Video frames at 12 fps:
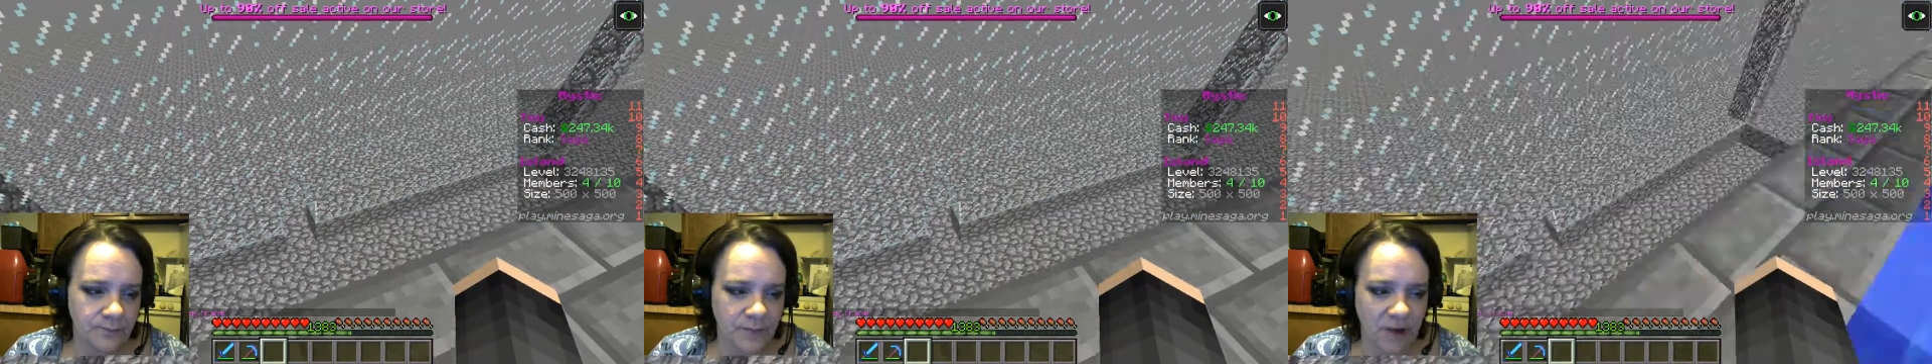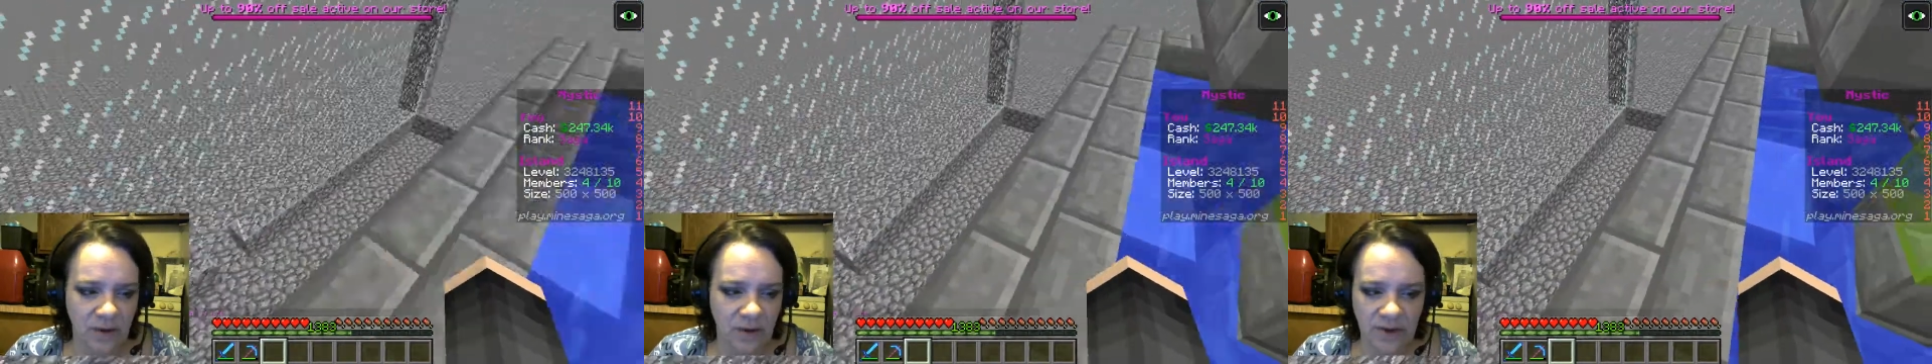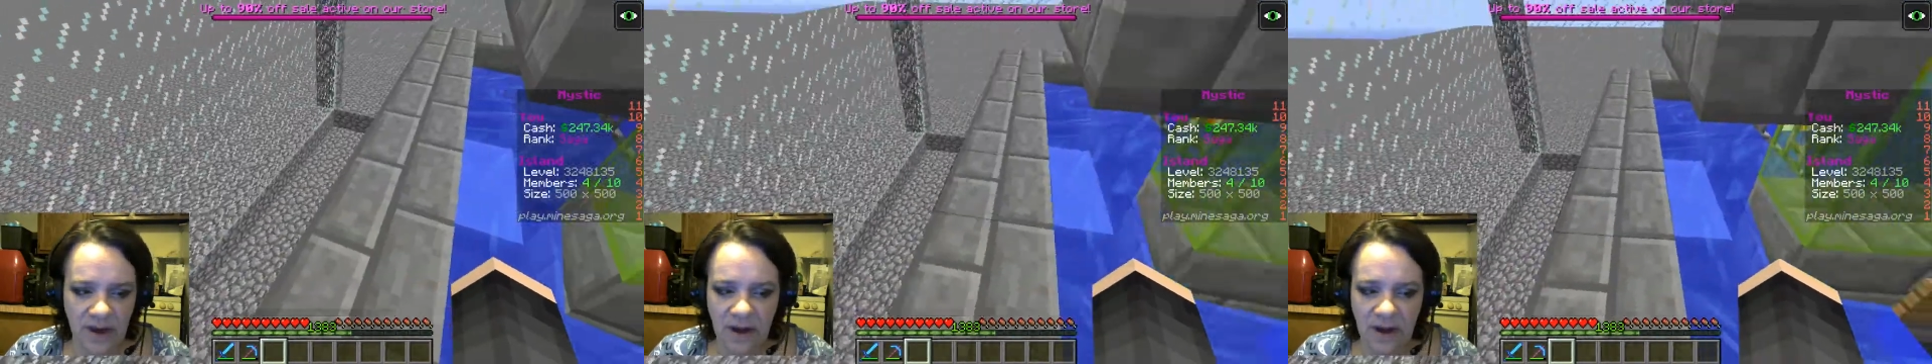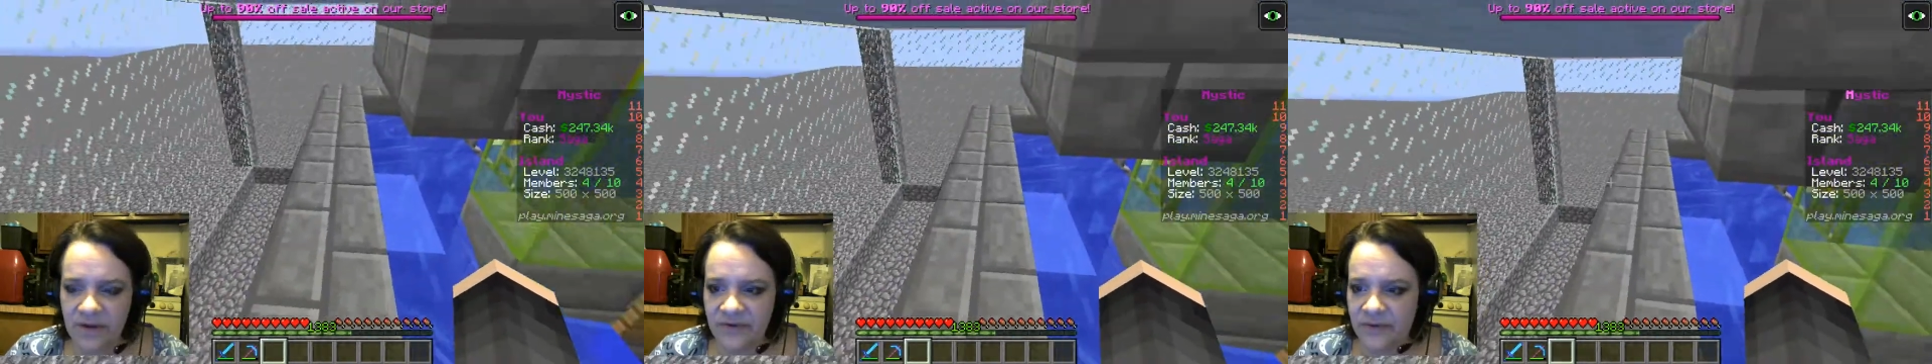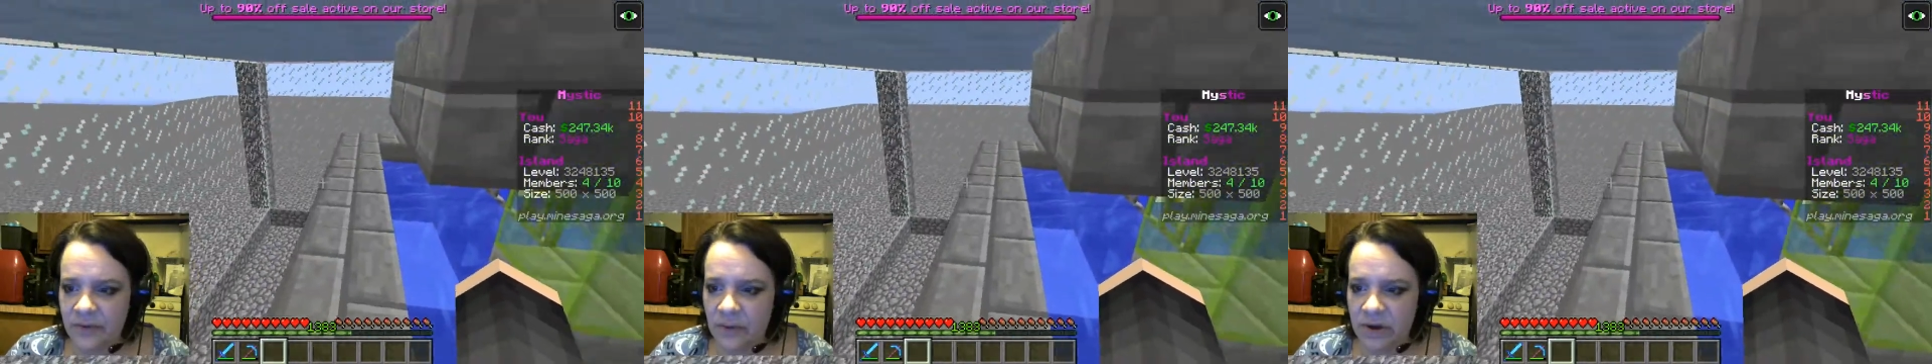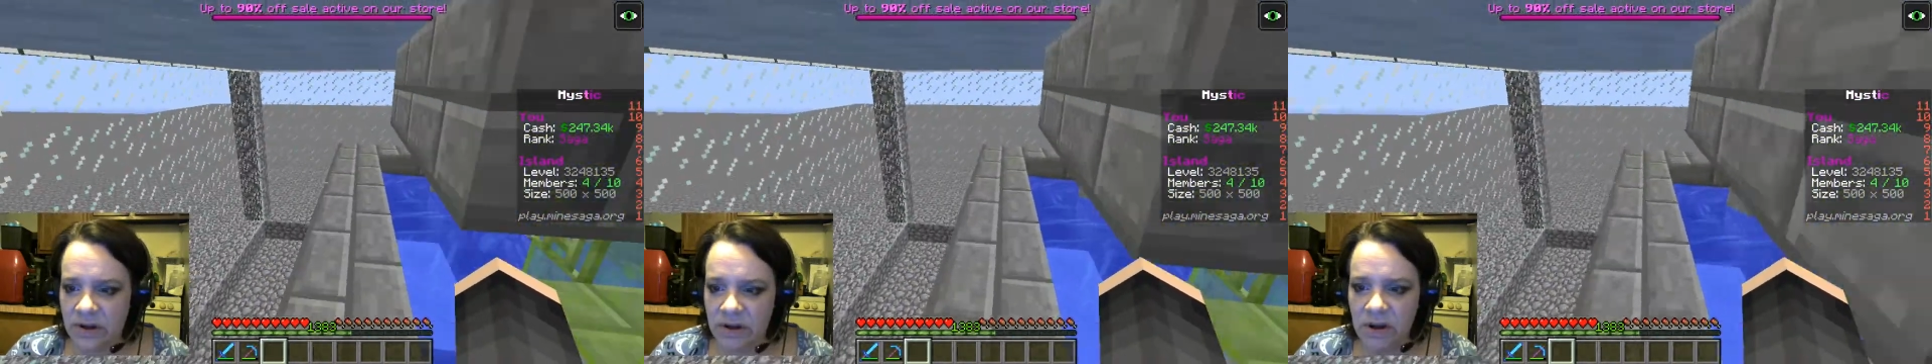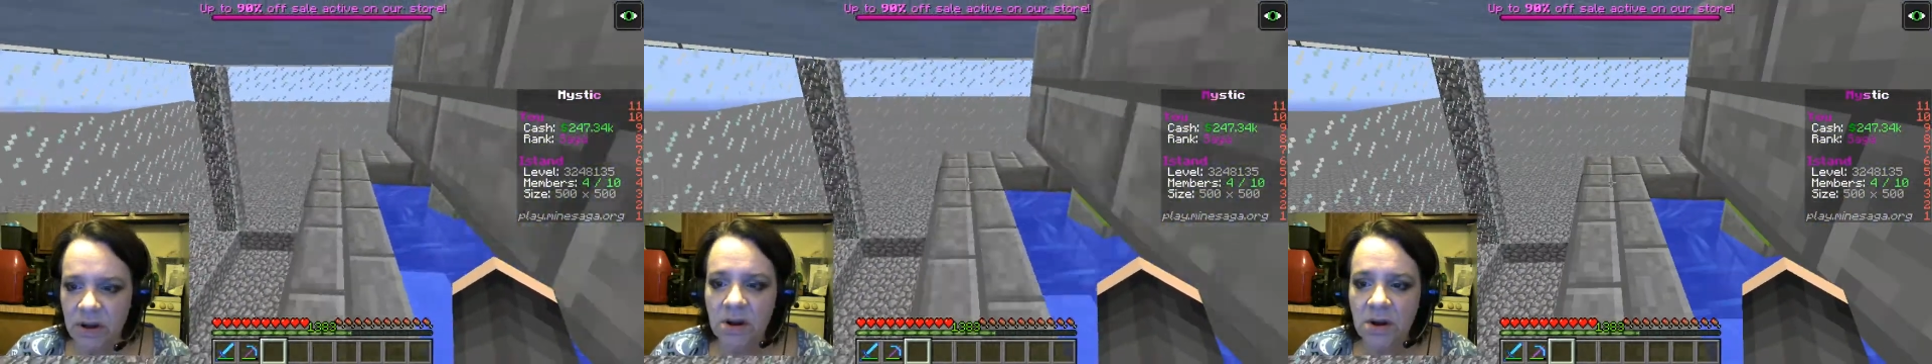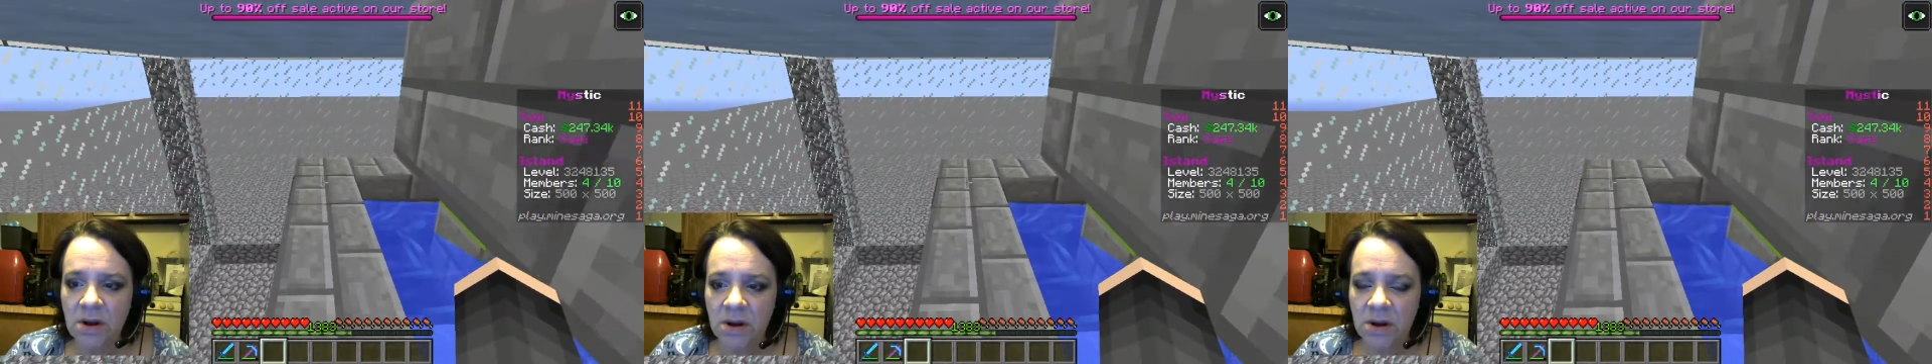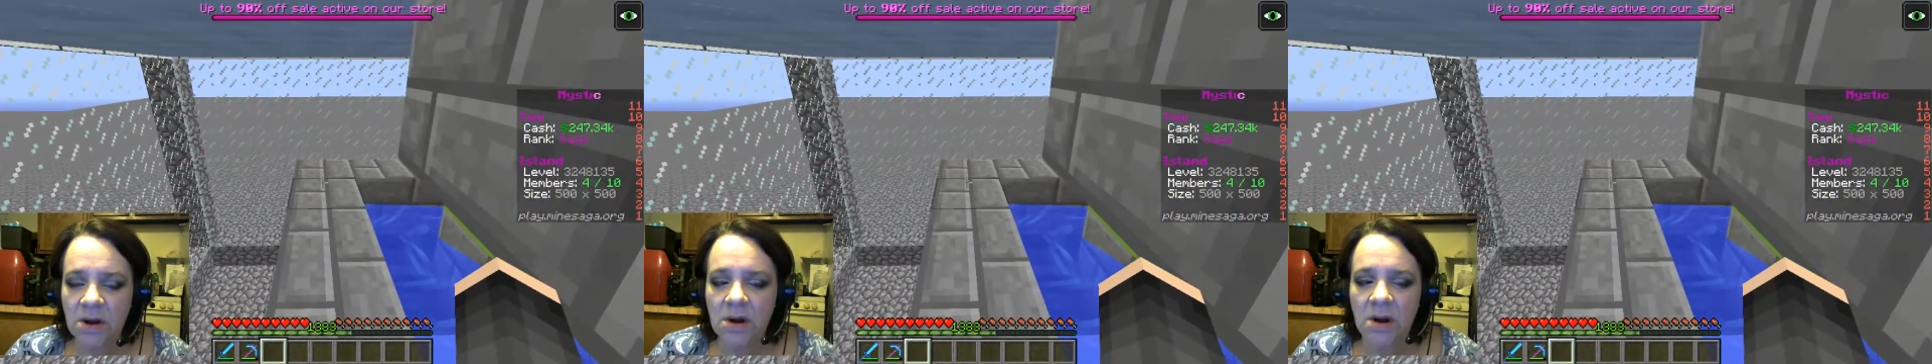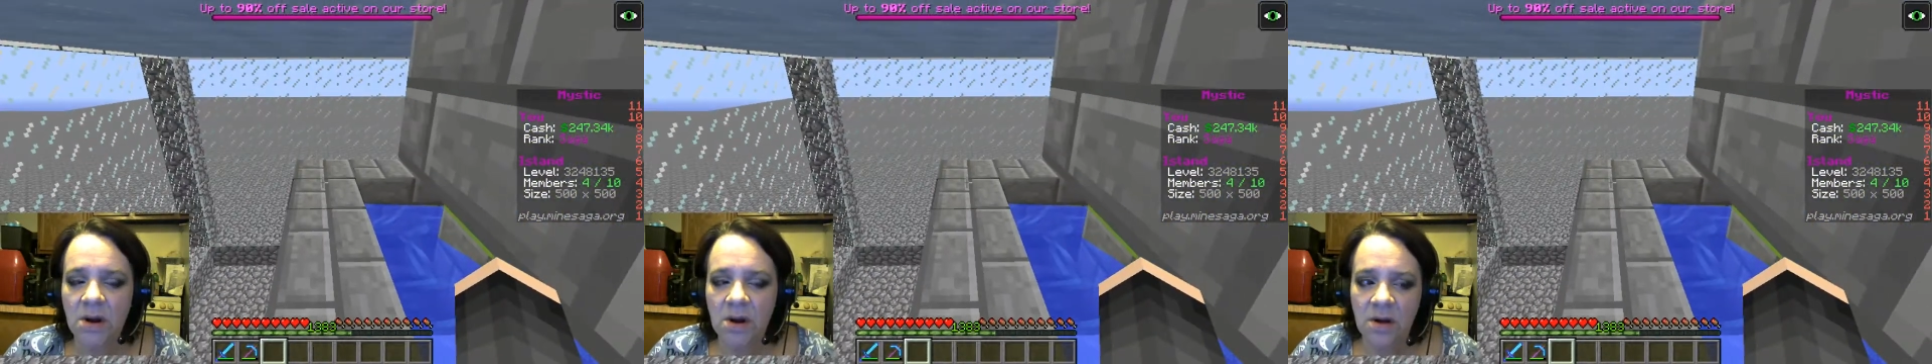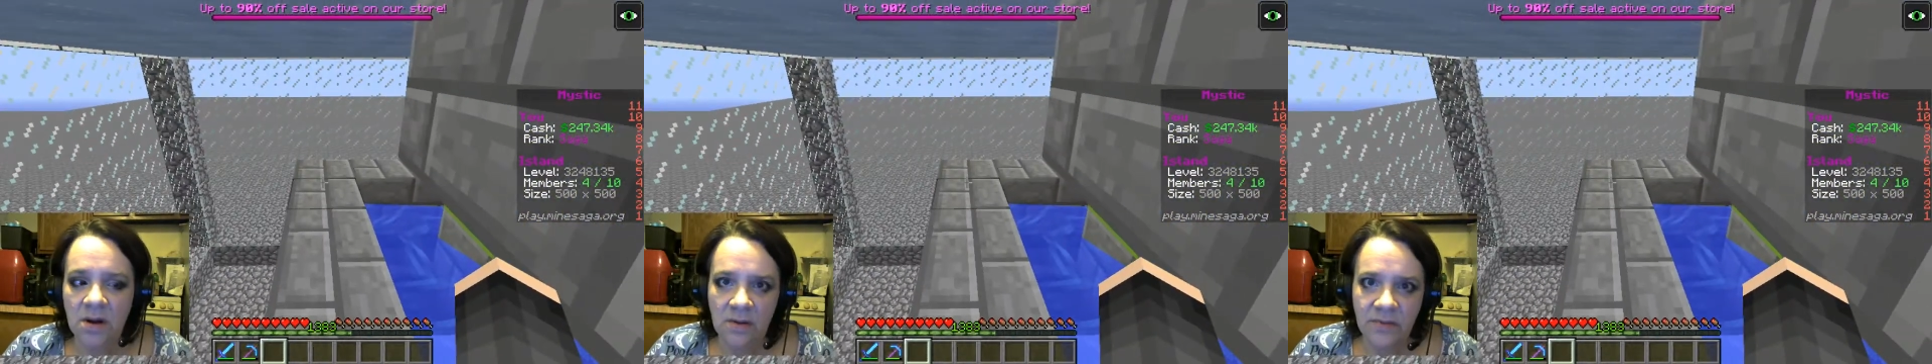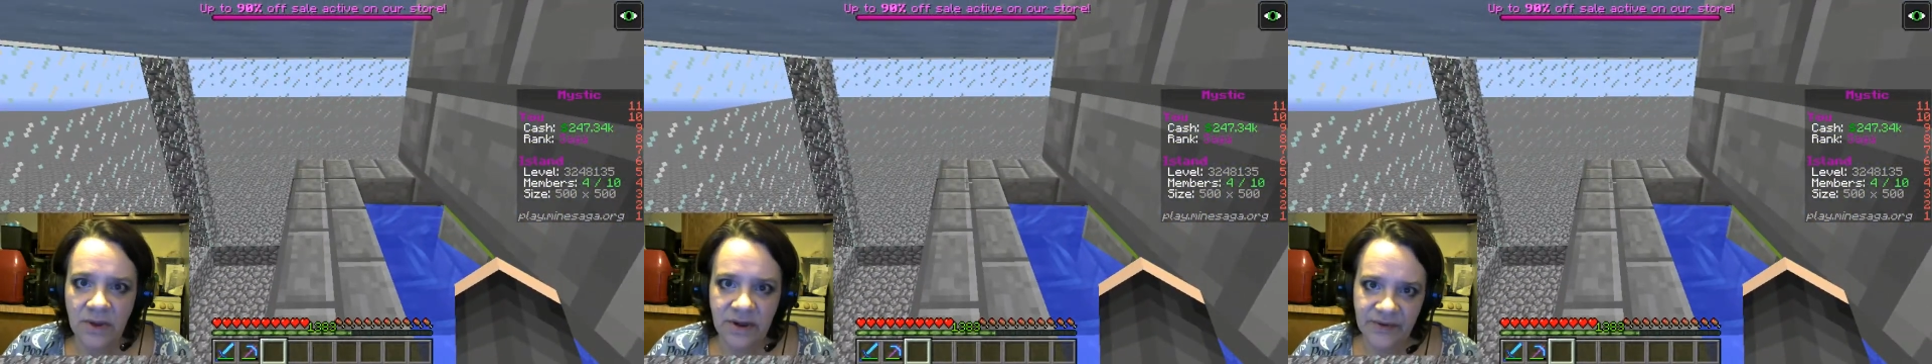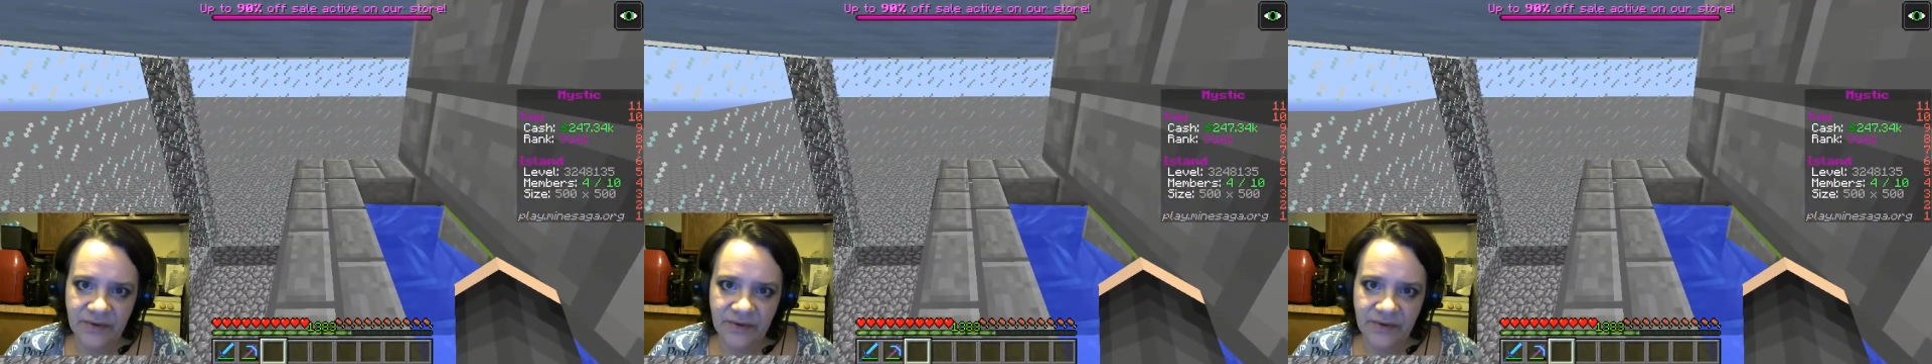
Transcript: I know that because of the way, because